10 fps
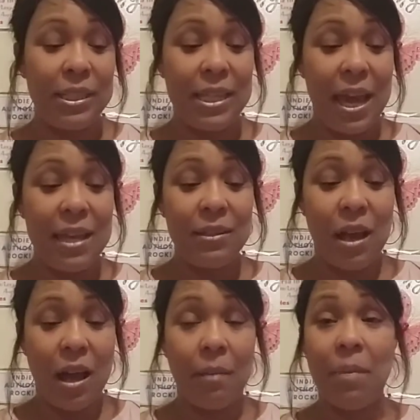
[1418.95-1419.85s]
I
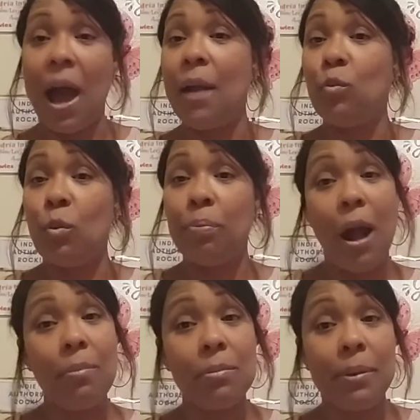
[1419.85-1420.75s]
will probably be
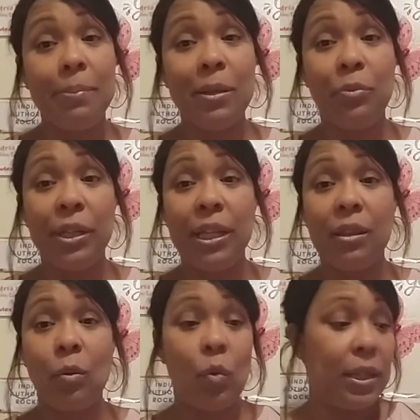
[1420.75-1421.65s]
reading the one that
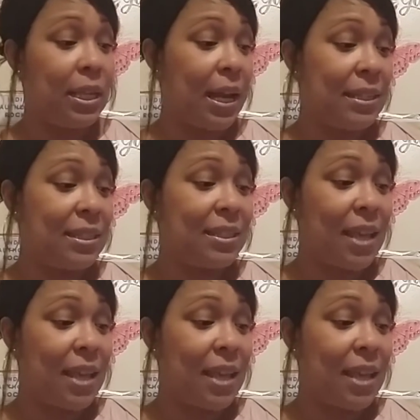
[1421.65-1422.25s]
I said.